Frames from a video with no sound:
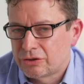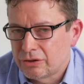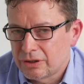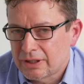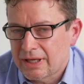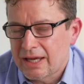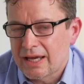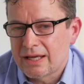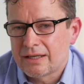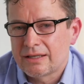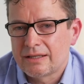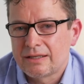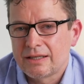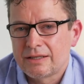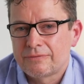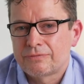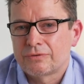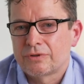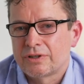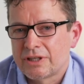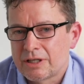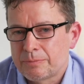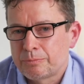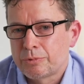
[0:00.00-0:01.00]
good candidate
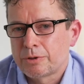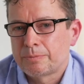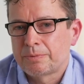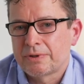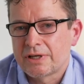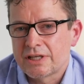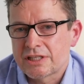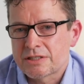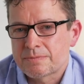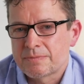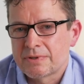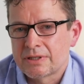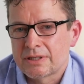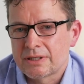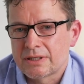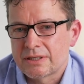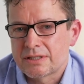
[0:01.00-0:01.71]
for hip replacement